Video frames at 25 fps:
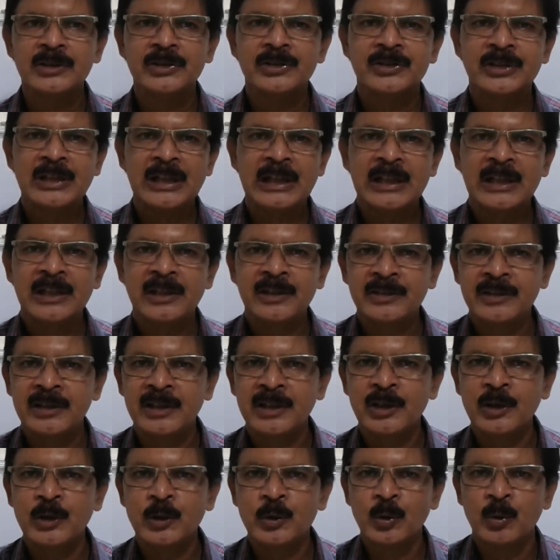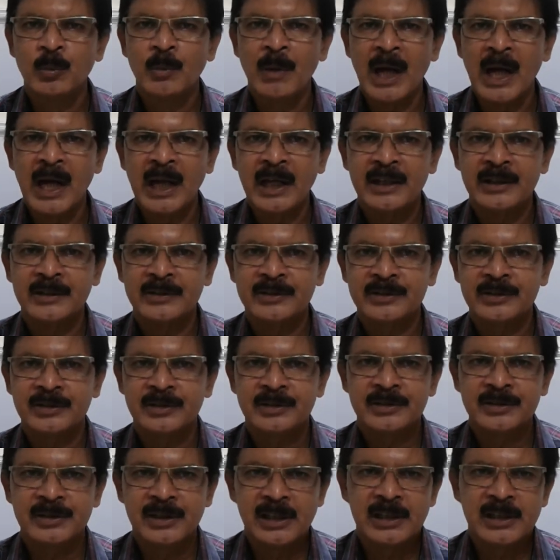still he is in two minds.
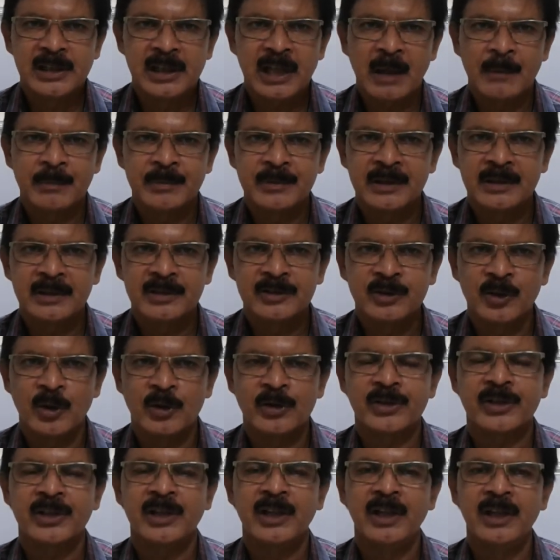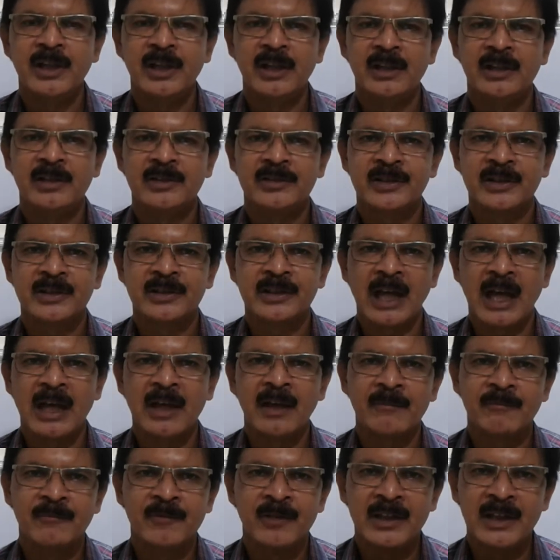Still the captain is not ready. He says, I
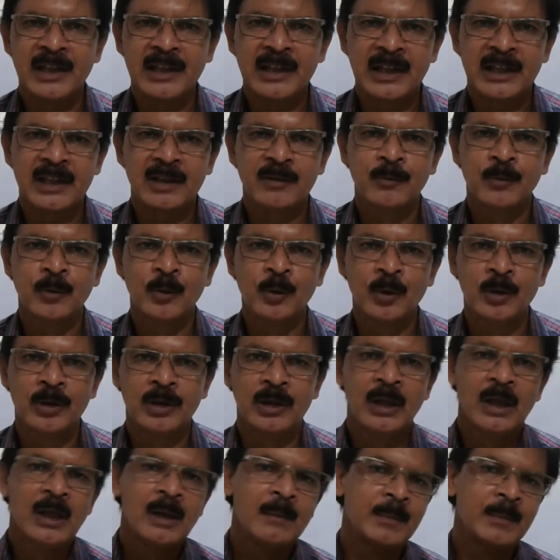am feeling like a fool.